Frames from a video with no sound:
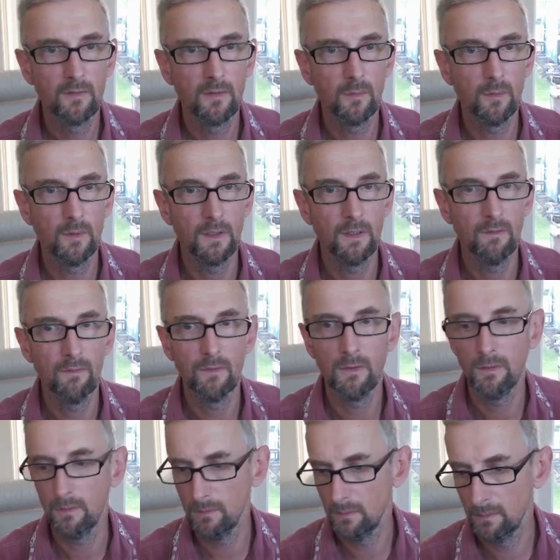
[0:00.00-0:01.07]
That will give
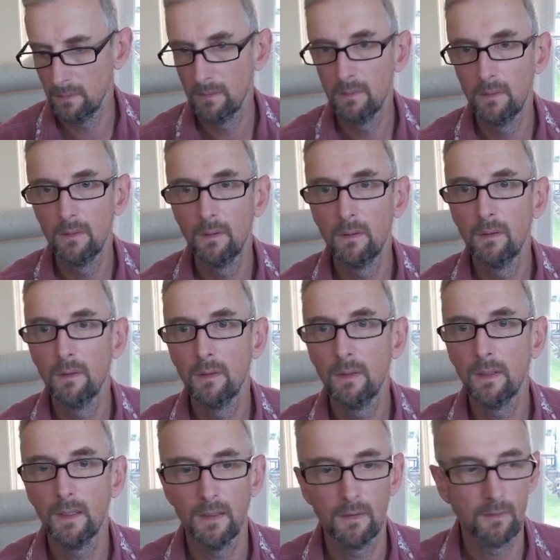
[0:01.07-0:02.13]
you
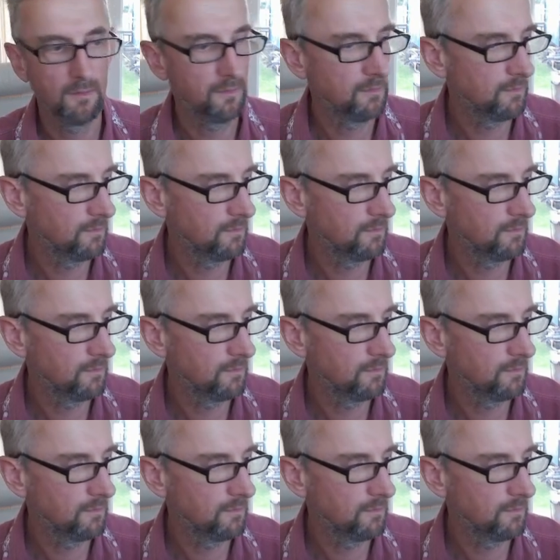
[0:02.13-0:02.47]
that.